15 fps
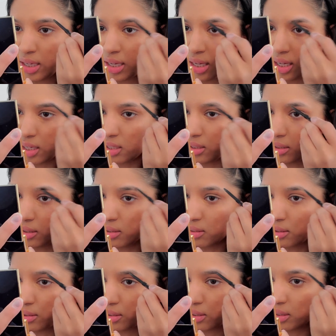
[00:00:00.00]
and
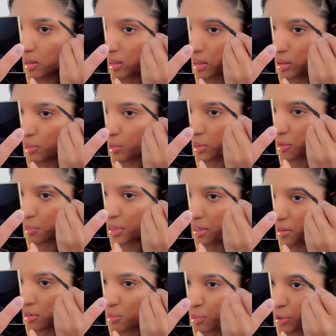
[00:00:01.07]
it was
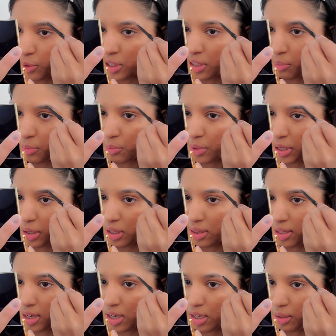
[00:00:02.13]
being spoken up about a
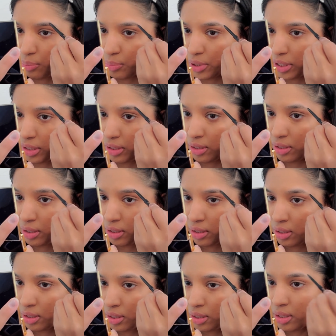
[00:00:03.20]
lot, but
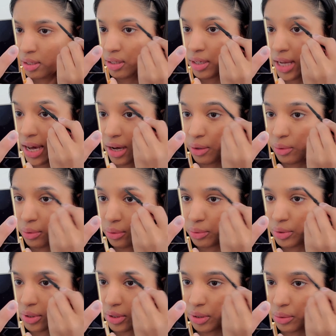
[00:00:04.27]
now,
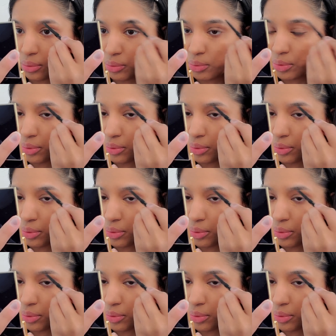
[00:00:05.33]
you know,